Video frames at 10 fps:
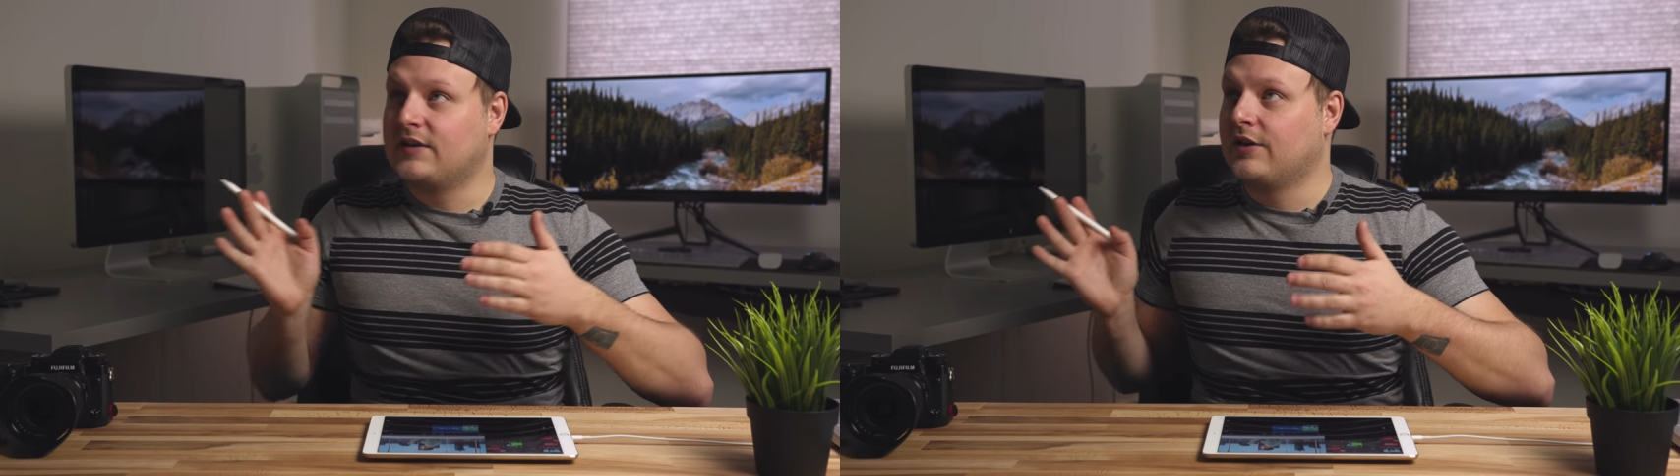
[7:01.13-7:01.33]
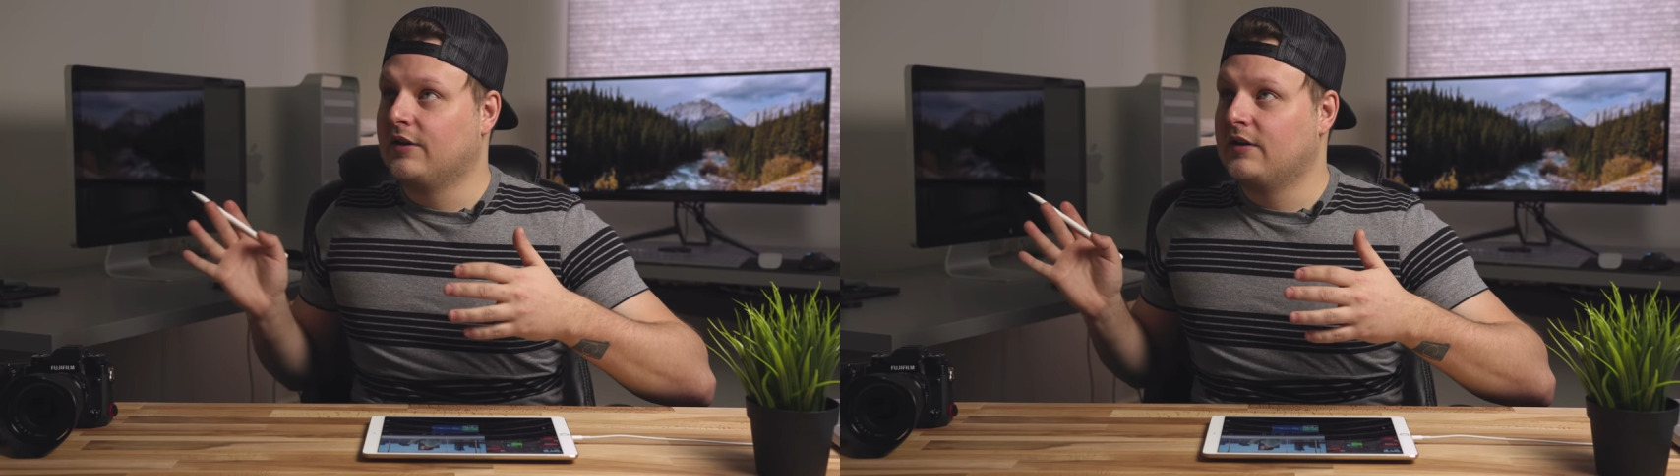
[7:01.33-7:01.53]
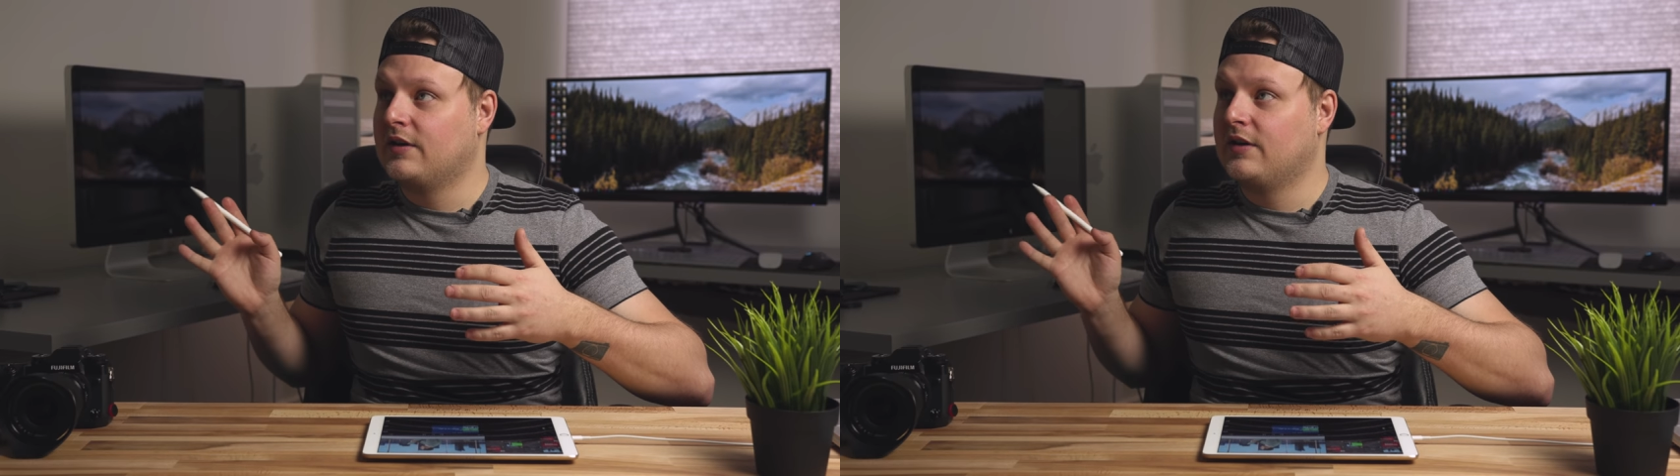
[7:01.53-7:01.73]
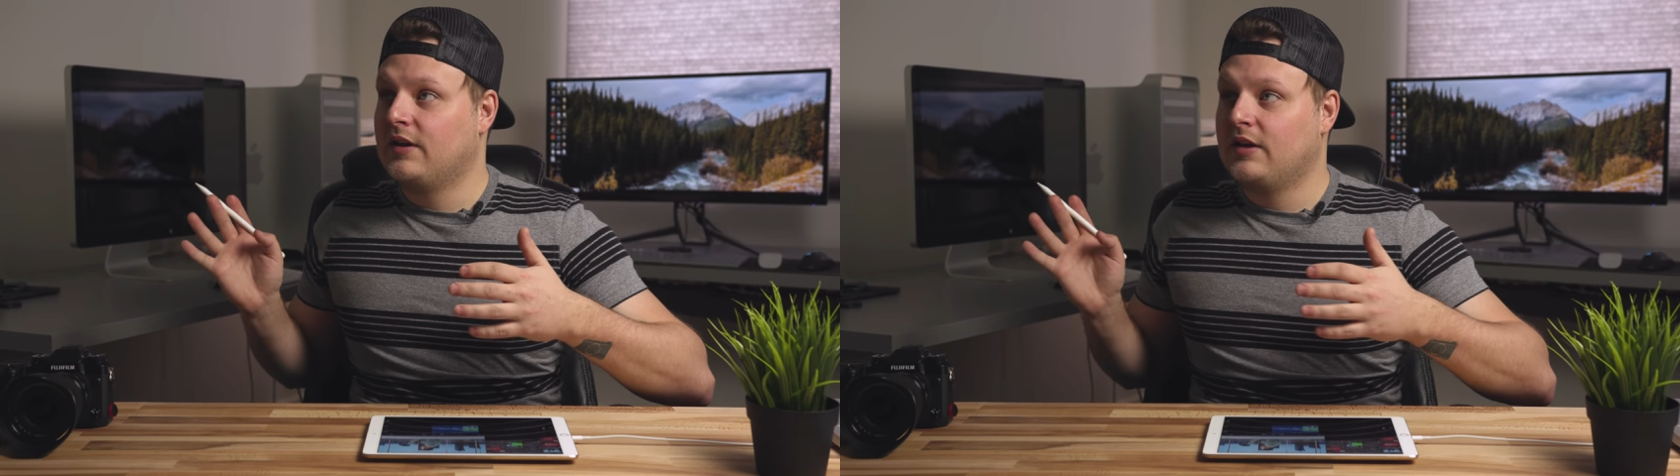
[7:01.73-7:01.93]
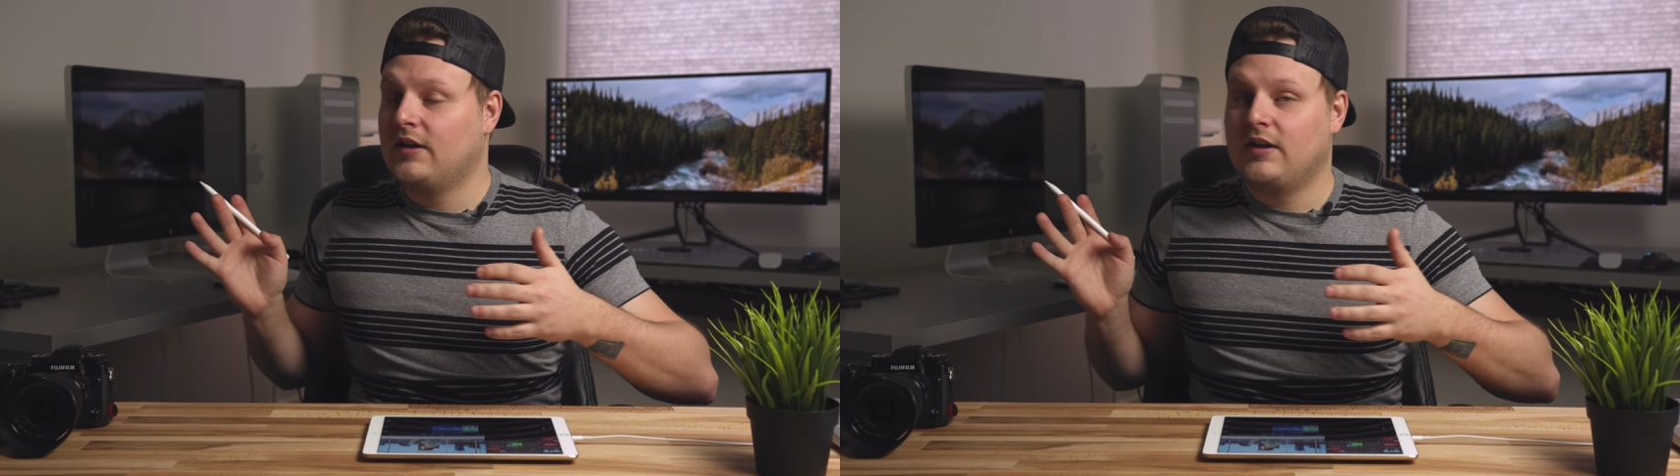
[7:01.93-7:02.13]
turned
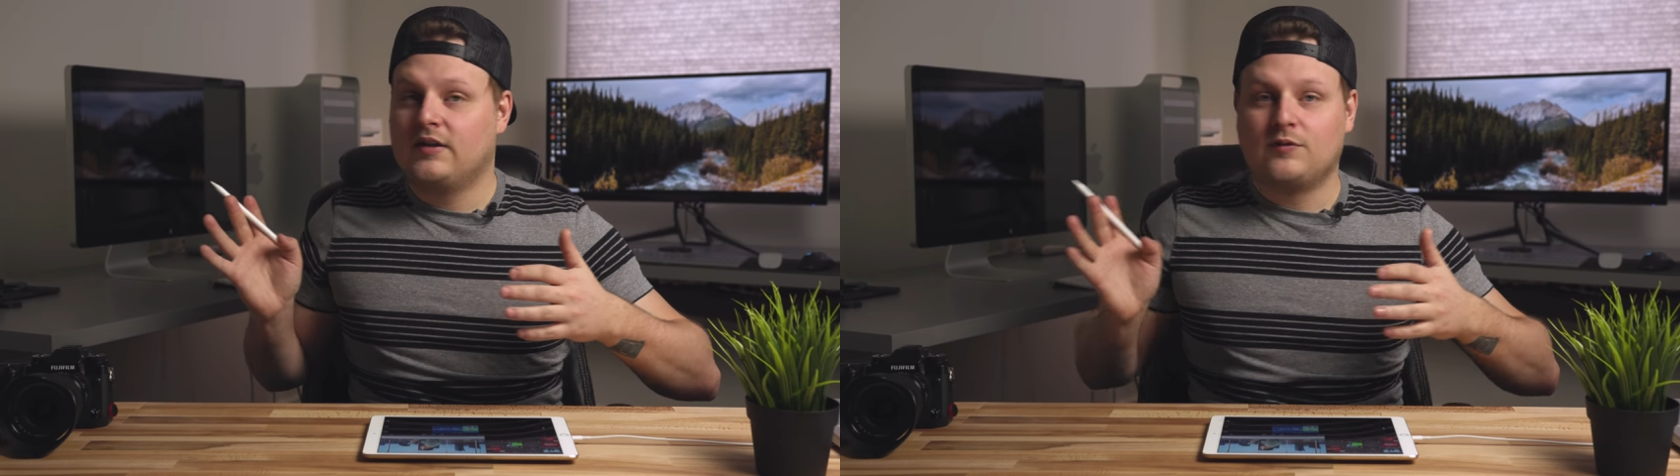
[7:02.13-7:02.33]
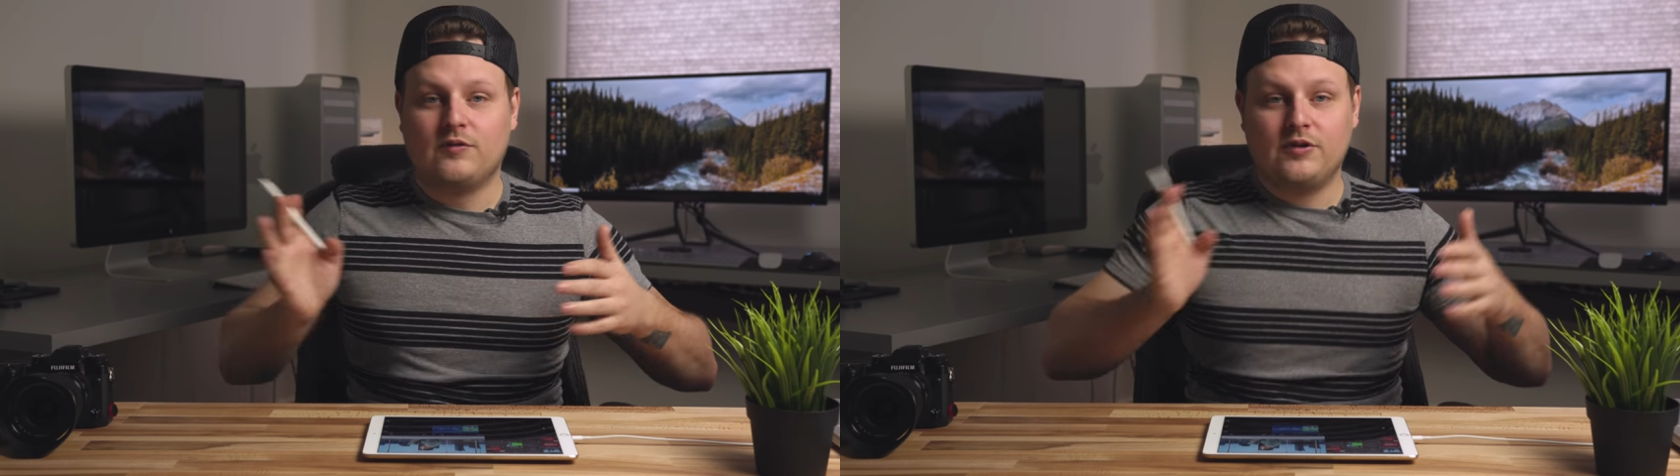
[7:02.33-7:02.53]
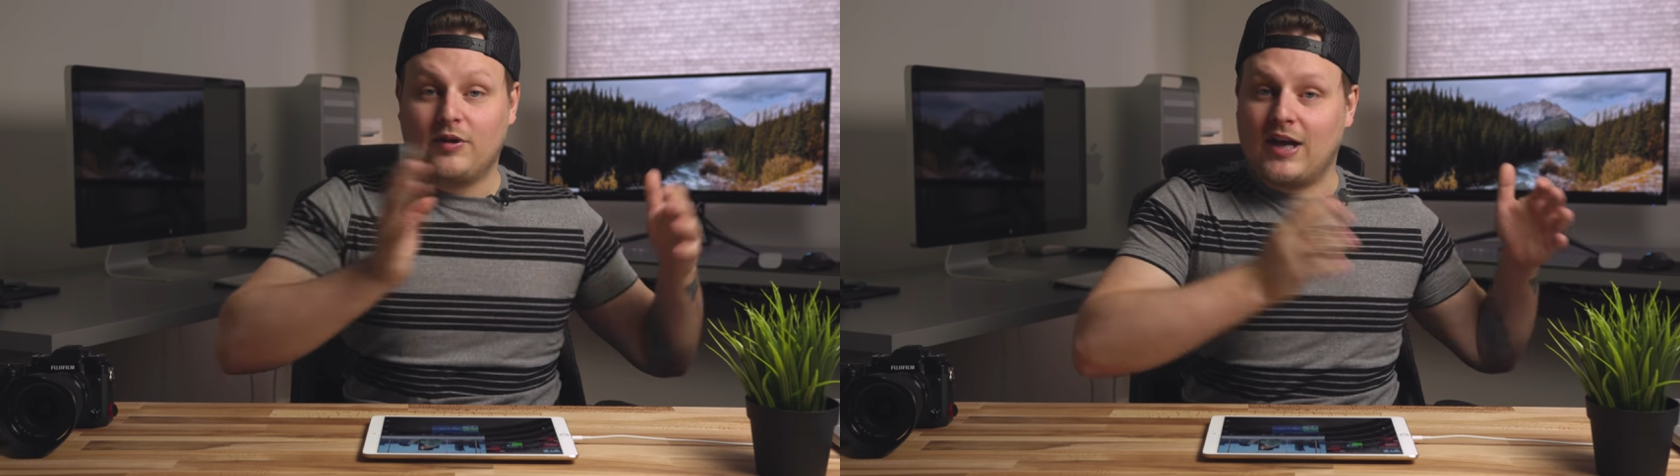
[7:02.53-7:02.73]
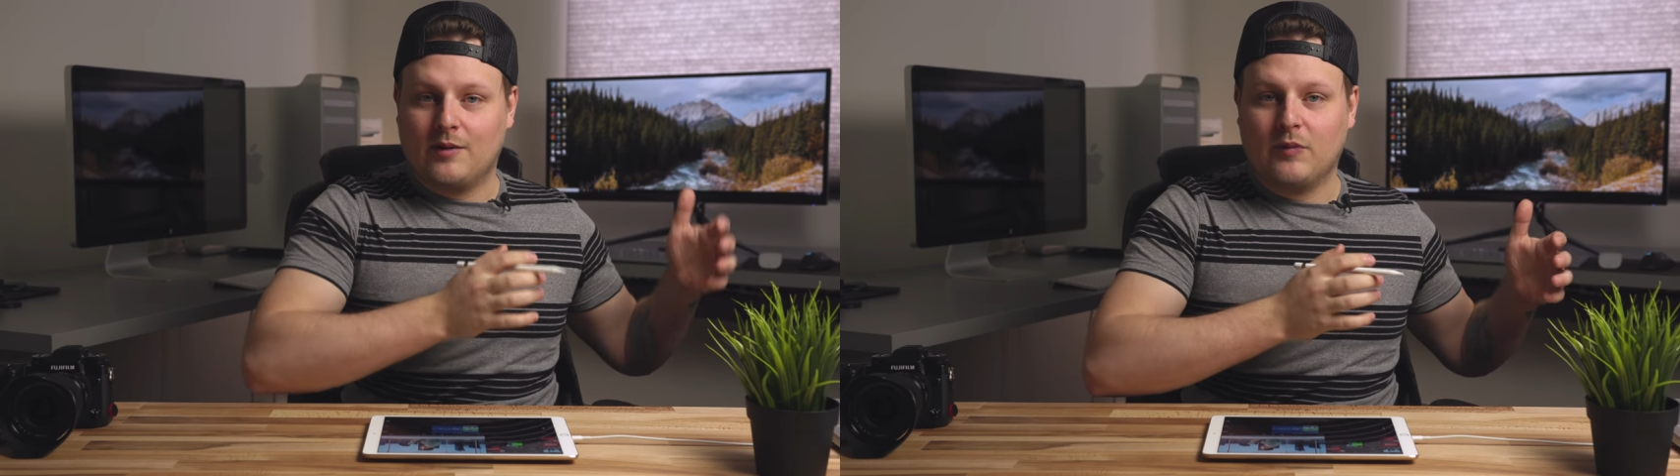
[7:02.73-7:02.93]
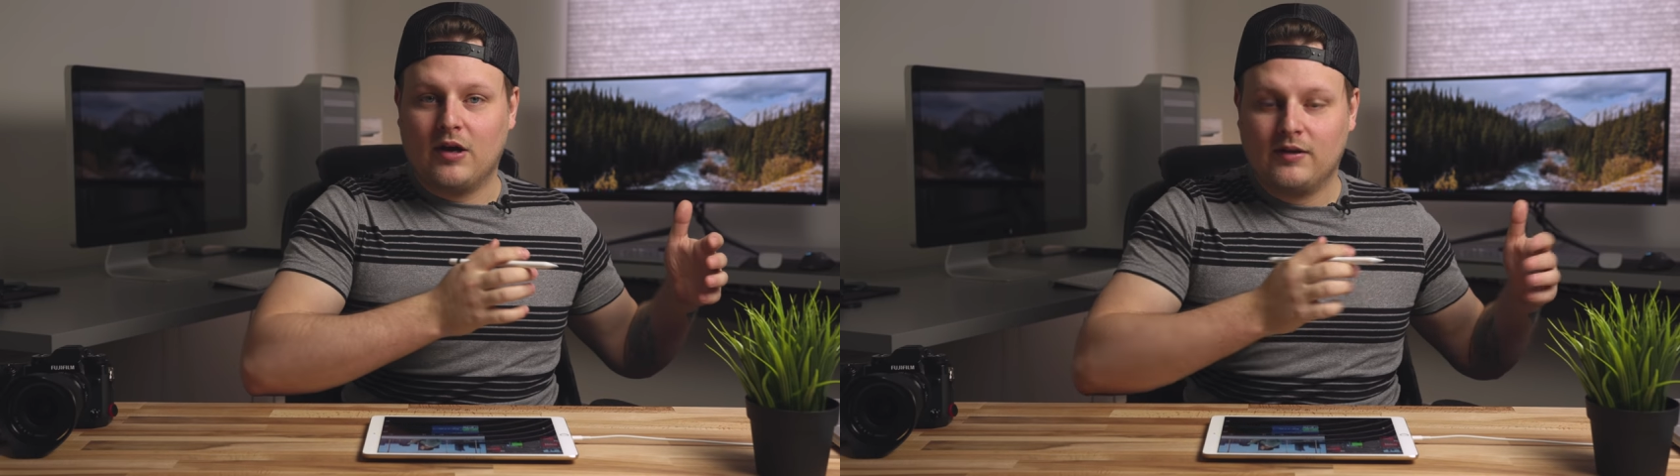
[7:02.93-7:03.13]
to a new
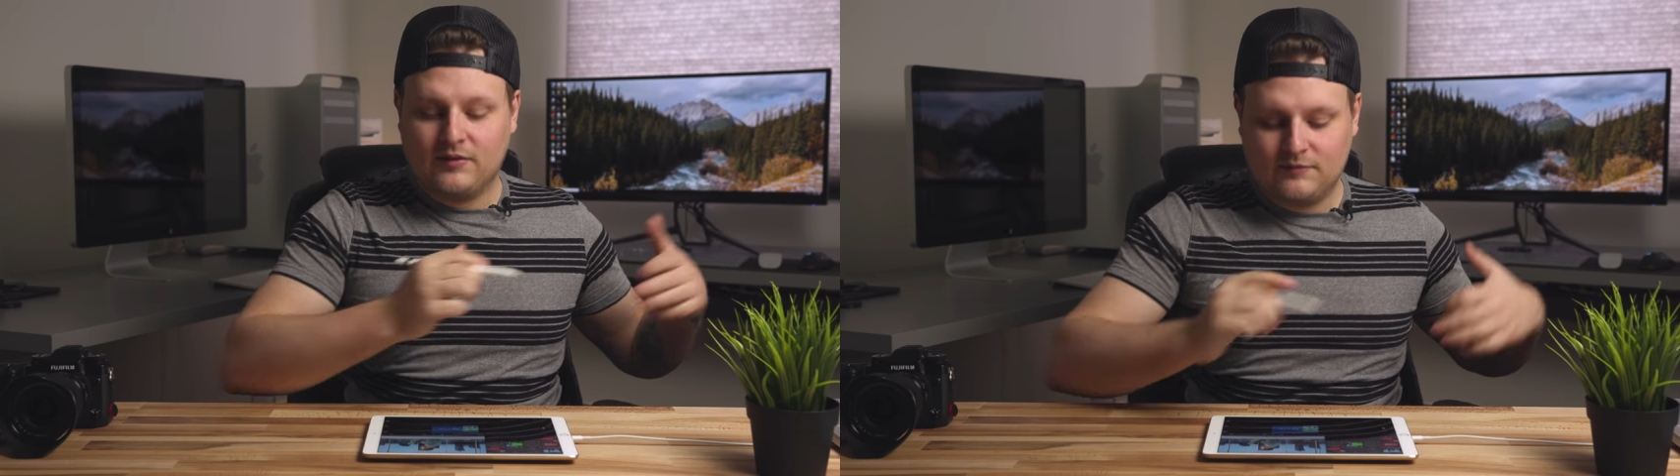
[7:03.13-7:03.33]
camera.